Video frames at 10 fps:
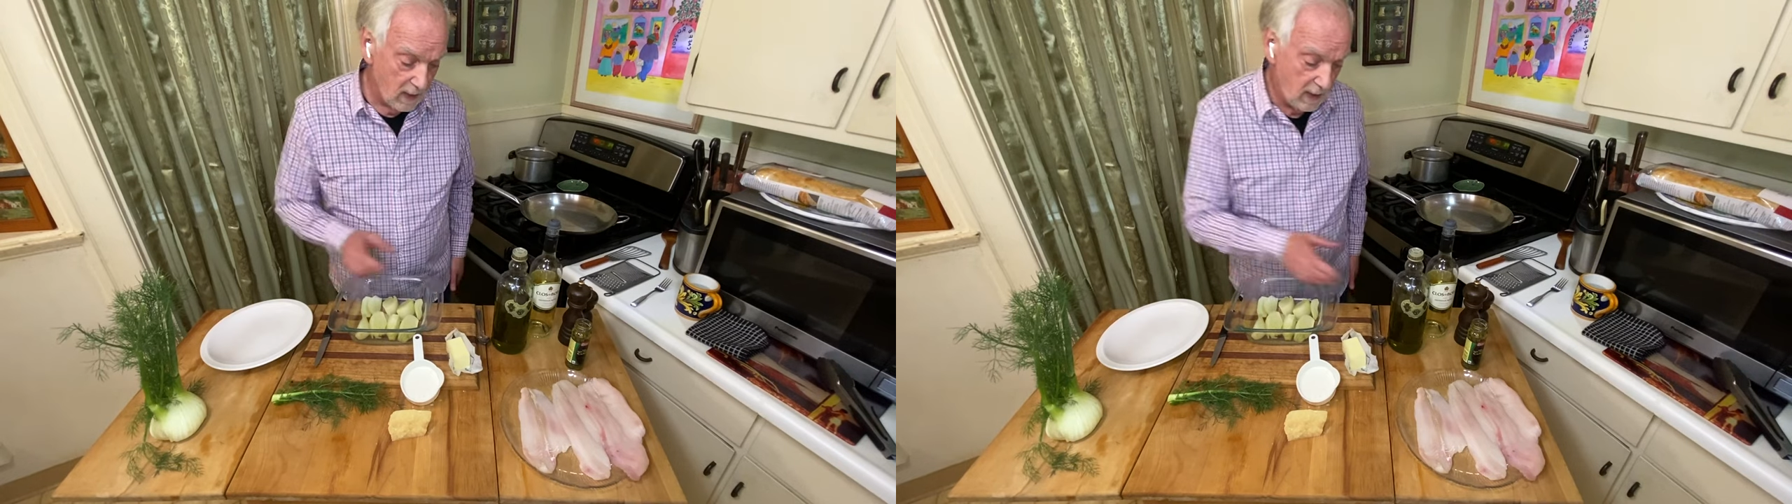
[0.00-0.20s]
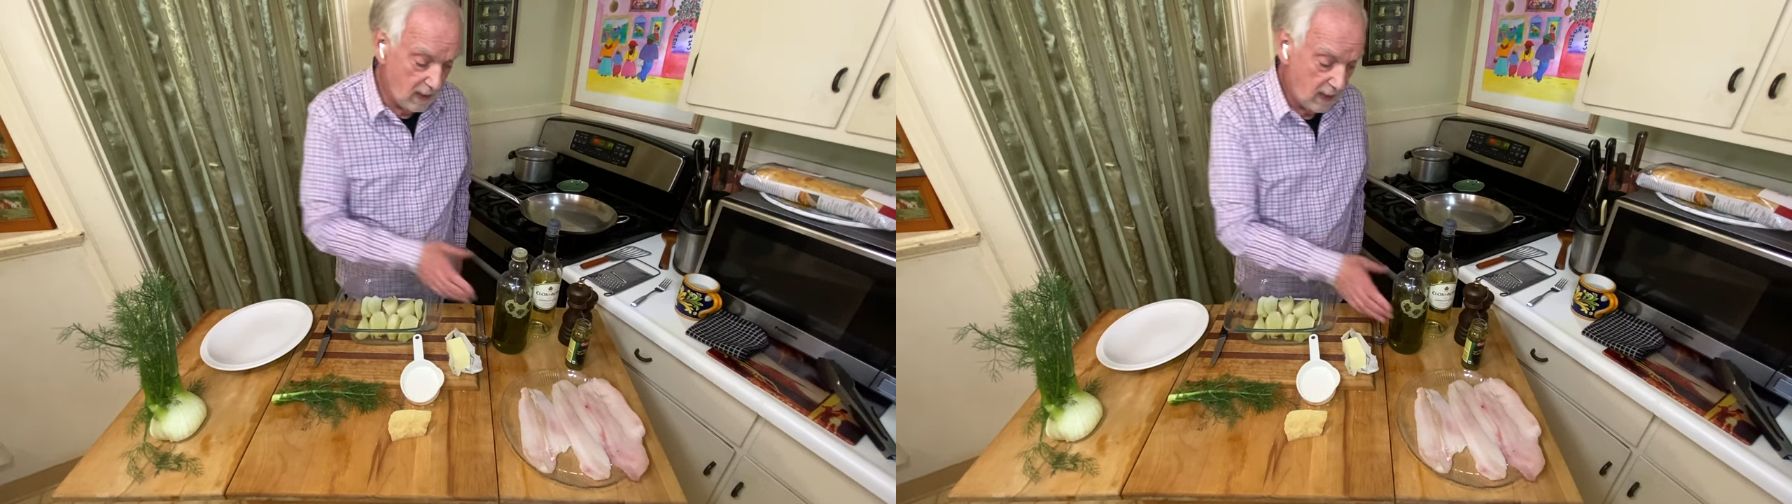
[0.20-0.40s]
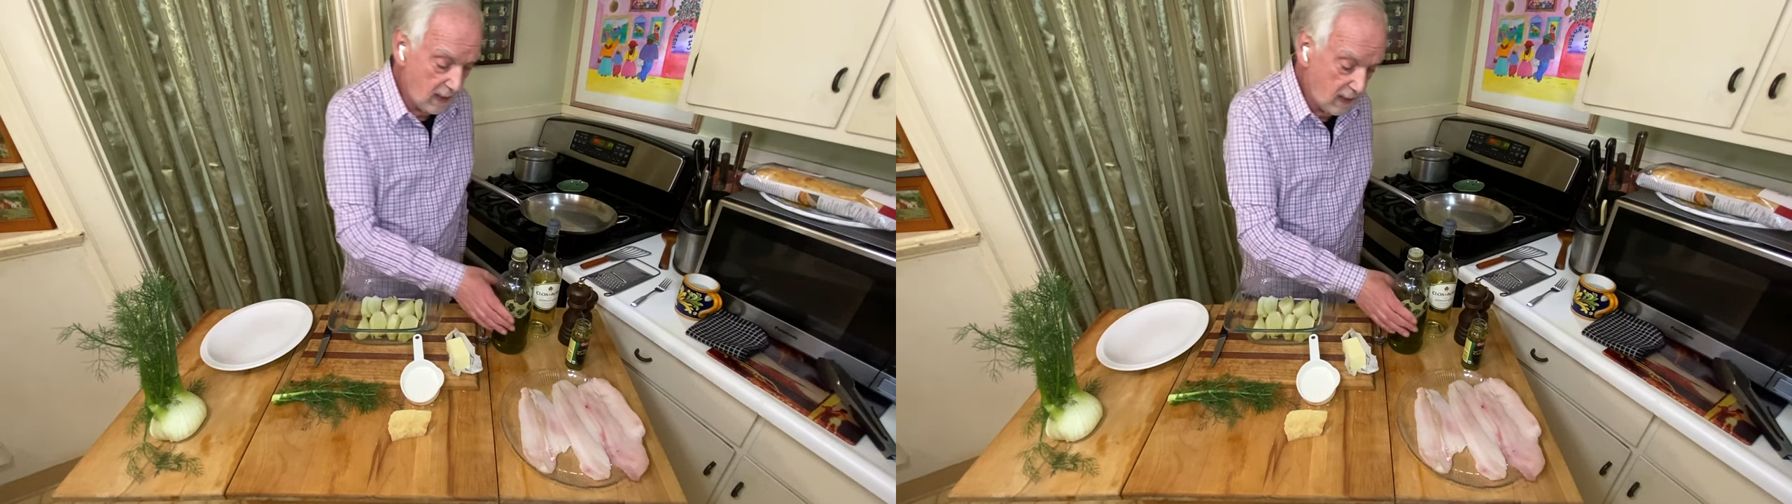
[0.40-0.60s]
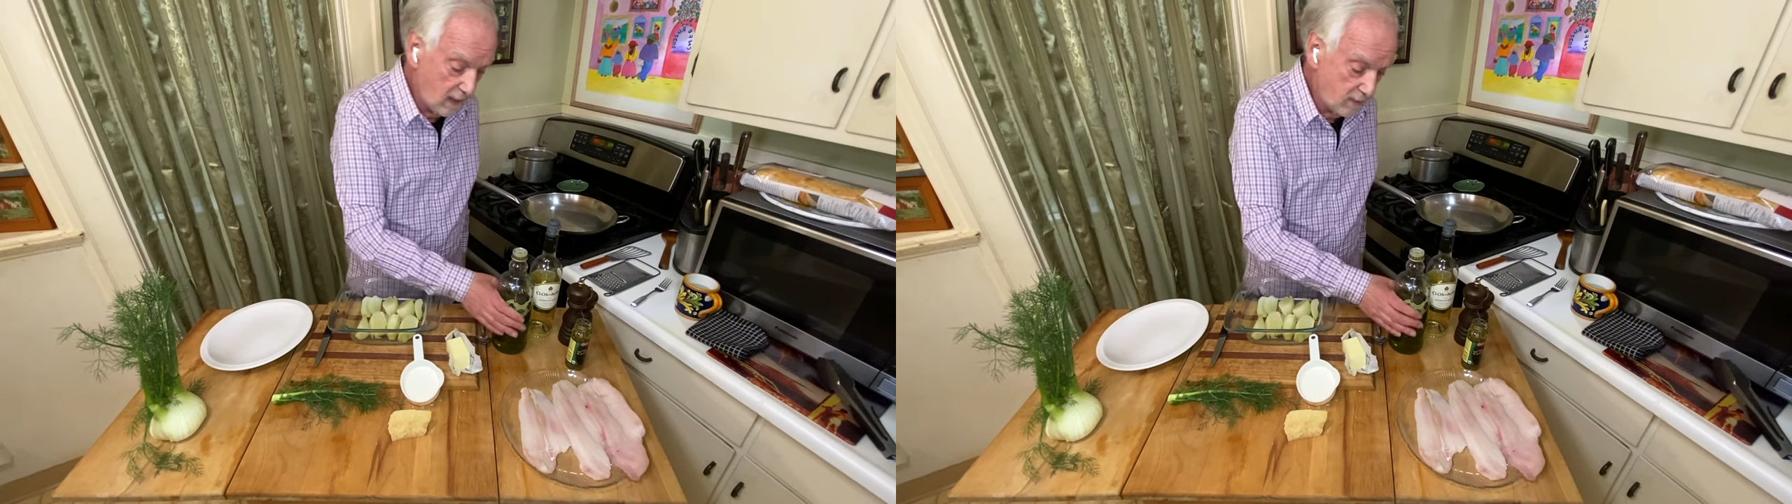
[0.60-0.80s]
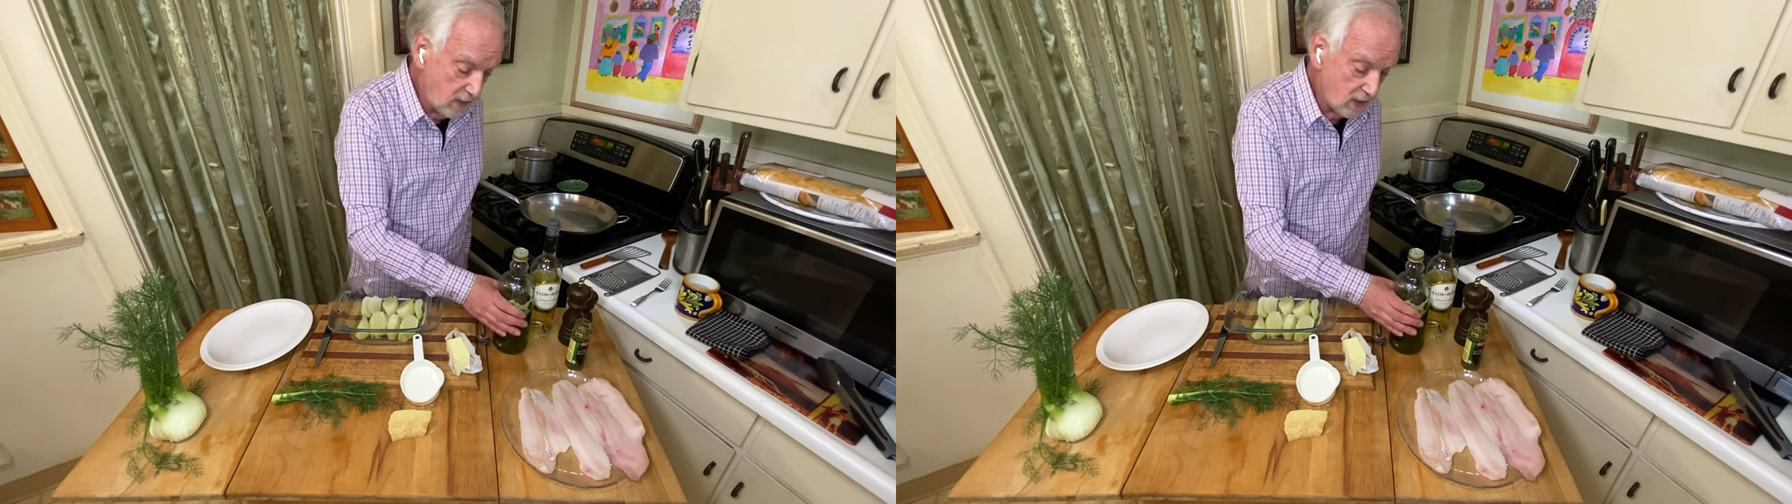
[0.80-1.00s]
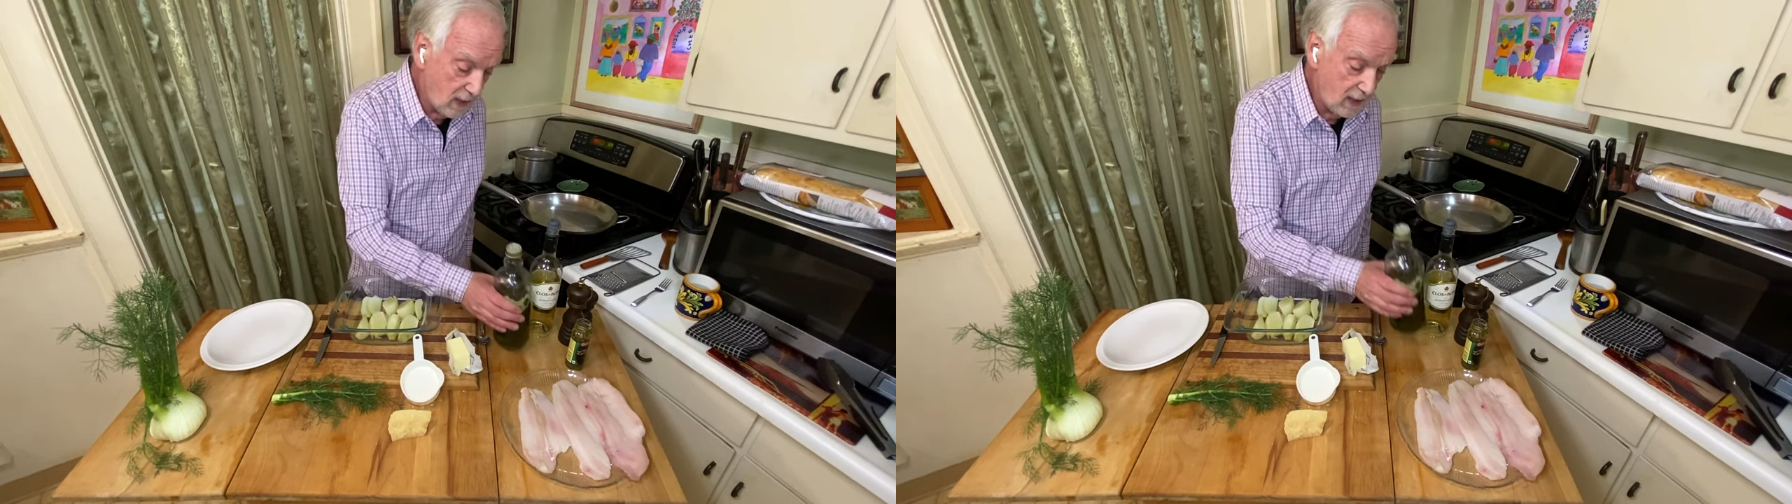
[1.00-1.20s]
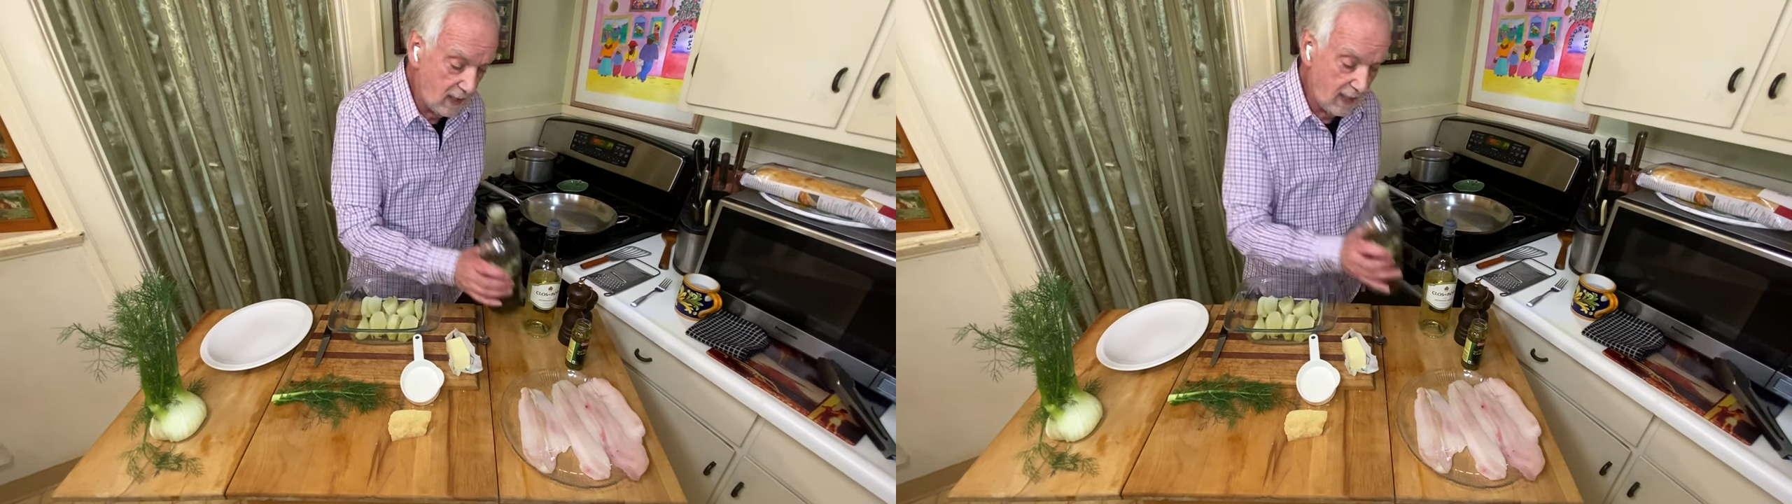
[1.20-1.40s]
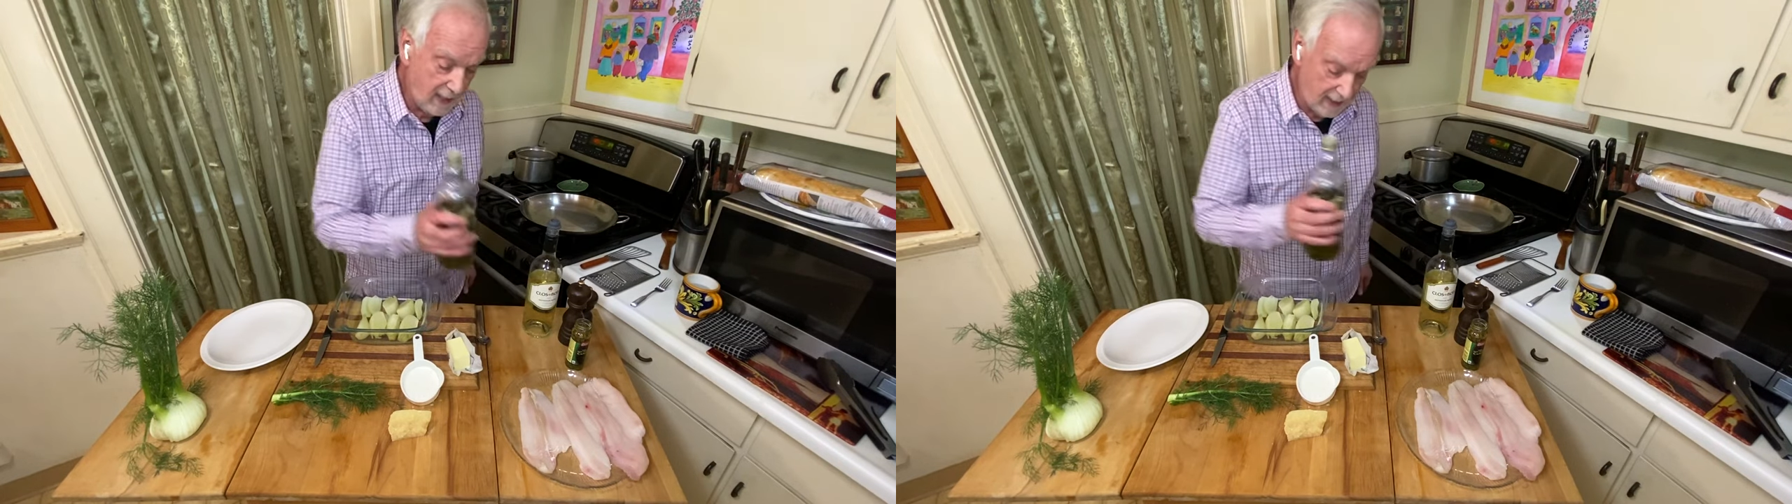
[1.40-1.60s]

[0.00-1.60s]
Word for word: and I'm just going to